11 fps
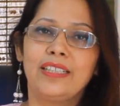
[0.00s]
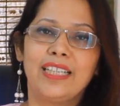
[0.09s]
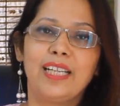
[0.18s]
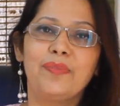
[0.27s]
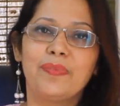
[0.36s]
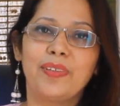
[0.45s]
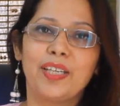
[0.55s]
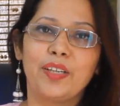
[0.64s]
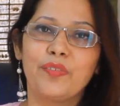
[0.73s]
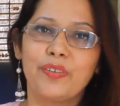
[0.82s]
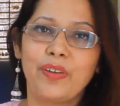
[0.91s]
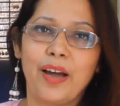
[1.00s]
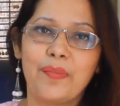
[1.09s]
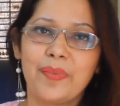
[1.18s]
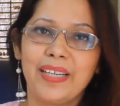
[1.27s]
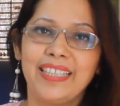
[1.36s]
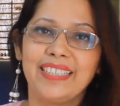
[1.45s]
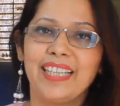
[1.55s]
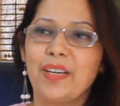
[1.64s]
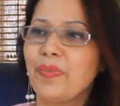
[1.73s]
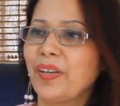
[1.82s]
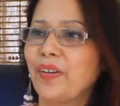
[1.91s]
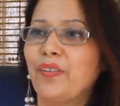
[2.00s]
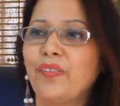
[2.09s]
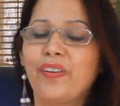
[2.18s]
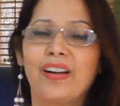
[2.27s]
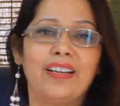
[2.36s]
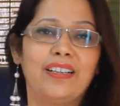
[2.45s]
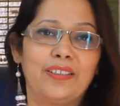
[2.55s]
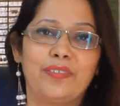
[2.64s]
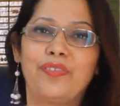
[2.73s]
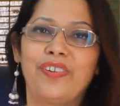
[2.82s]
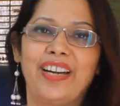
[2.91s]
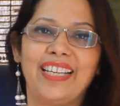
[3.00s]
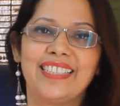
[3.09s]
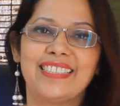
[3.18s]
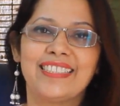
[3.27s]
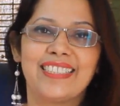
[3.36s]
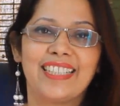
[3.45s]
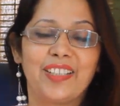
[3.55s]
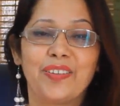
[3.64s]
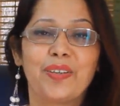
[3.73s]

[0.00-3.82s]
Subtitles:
helping your family, helping your friends and your